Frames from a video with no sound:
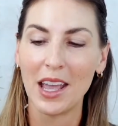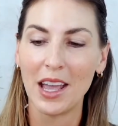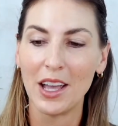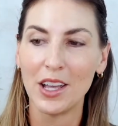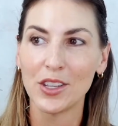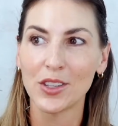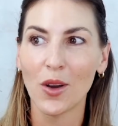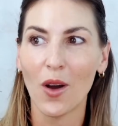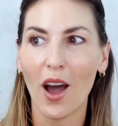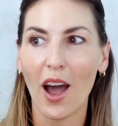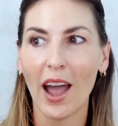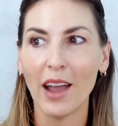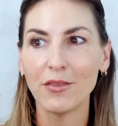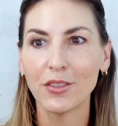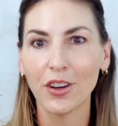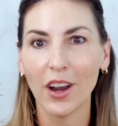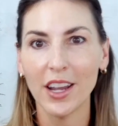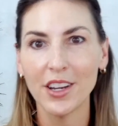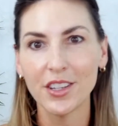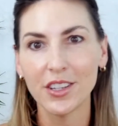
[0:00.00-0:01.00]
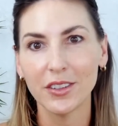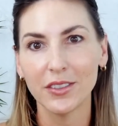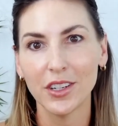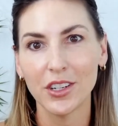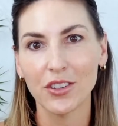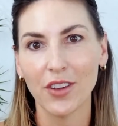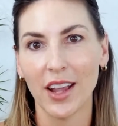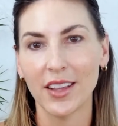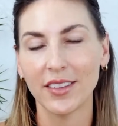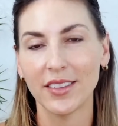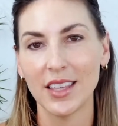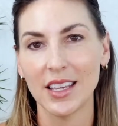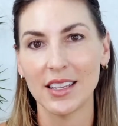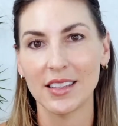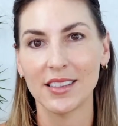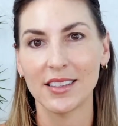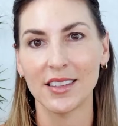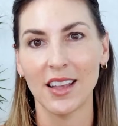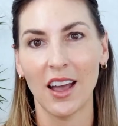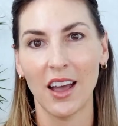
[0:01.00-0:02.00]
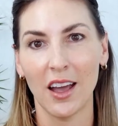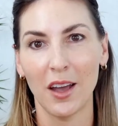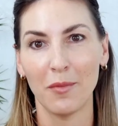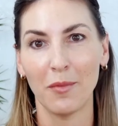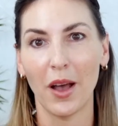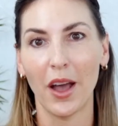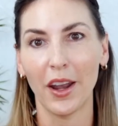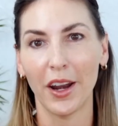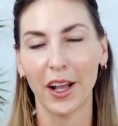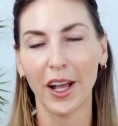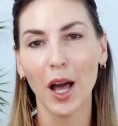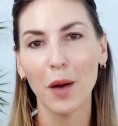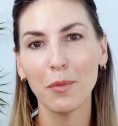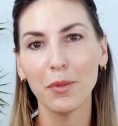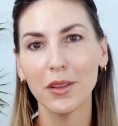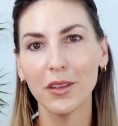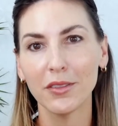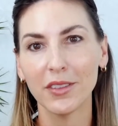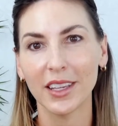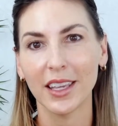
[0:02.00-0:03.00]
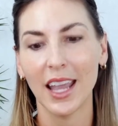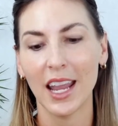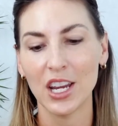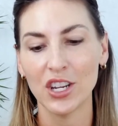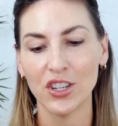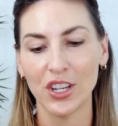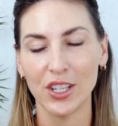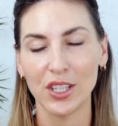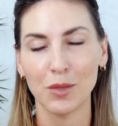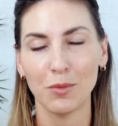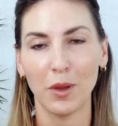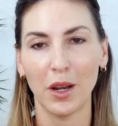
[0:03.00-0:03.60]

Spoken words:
So I've tried to address this on a couple of occasions,